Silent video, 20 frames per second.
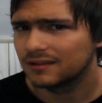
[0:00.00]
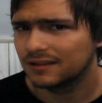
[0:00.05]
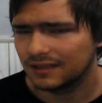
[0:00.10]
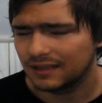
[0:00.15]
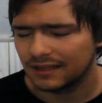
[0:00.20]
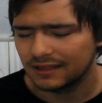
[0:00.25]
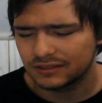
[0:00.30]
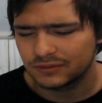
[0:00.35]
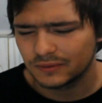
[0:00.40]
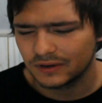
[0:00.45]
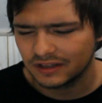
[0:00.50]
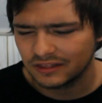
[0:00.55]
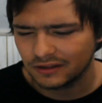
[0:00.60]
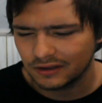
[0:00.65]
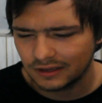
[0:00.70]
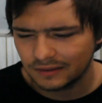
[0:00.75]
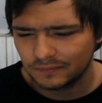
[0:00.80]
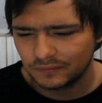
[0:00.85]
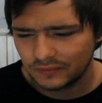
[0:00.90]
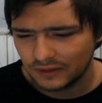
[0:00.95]
Yeah, that's what I
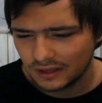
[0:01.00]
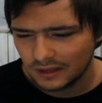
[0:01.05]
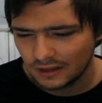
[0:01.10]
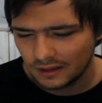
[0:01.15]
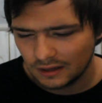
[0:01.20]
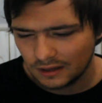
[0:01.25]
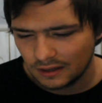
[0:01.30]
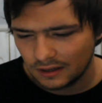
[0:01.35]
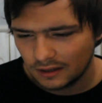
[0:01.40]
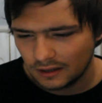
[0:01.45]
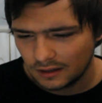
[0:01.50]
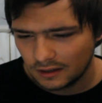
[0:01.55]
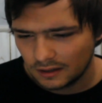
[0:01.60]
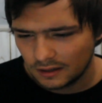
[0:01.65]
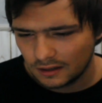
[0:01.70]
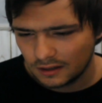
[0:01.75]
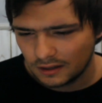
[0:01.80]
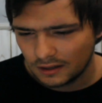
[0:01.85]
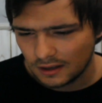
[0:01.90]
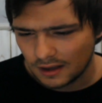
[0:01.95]
thought.
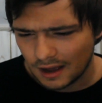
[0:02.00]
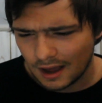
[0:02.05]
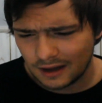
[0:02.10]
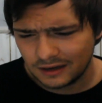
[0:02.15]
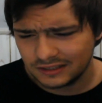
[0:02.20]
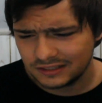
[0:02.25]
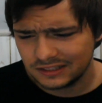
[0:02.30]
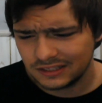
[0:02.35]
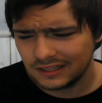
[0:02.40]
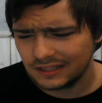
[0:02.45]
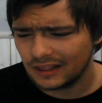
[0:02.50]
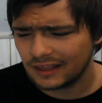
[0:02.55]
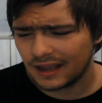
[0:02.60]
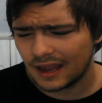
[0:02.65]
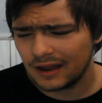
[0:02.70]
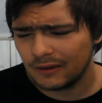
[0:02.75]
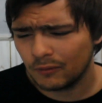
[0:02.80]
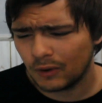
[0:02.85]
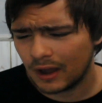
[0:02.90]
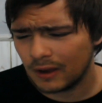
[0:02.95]
Honestly, like,
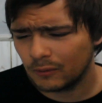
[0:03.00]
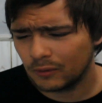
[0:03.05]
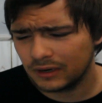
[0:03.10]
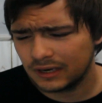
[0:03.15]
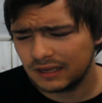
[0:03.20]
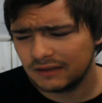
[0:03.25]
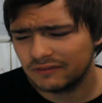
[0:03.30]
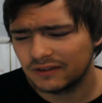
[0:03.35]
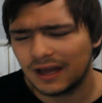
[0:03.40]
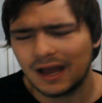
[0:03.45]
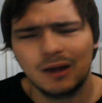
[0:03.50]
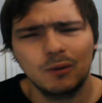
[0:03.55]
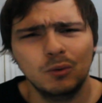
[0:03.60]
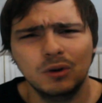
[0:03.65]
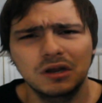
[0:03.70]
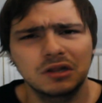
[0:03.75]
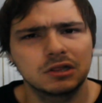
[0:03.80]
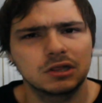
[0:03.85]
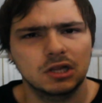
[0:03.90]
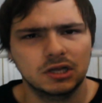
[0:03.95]
I want
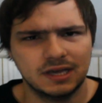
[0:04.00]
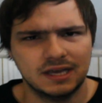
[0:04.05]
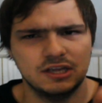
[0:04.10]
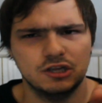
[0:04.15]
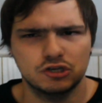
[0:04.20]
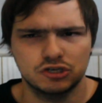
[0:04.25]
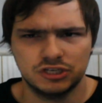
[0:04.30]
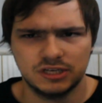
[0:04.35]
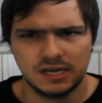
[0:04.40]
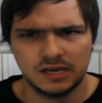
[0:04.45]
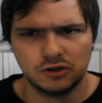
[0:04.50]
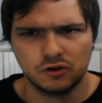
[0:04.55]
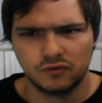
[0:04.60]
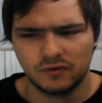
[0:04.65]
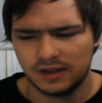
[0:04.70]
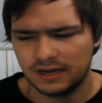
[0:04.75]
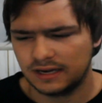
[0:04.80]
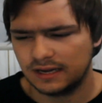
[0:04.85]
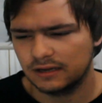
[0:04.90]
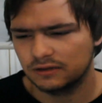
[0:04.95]
to look at your channel
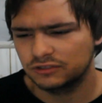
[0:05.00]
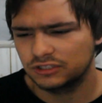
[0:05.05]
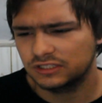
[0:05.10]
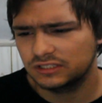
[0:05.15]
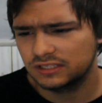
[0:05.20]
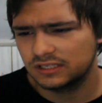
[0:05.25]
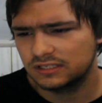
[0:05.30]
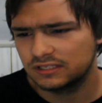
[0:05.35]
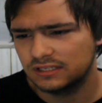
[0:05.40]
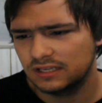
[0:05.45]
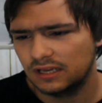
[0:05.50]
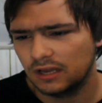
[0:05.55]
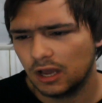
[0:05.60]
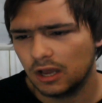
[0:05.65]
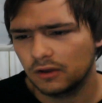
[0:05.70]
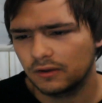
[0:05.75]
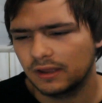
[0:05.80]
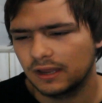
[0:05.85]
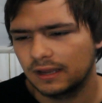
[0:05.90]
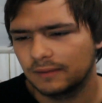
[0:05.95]
right now just to see,
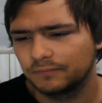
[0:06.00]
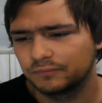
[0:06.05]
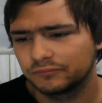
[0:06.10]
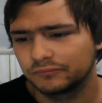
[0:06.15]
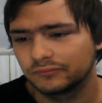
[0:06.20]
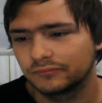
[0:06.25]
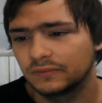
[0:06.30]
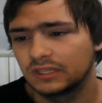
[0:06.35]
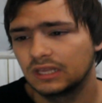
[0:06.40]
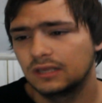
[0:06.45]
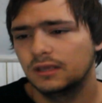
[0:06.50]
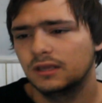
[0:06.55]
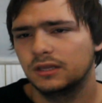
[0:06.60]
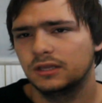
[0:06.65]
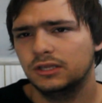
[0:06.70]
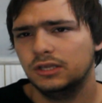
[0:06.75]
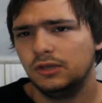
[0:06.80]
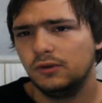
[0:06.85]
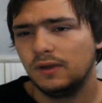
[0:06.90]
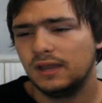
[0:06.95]
okay,
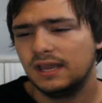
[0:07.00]
you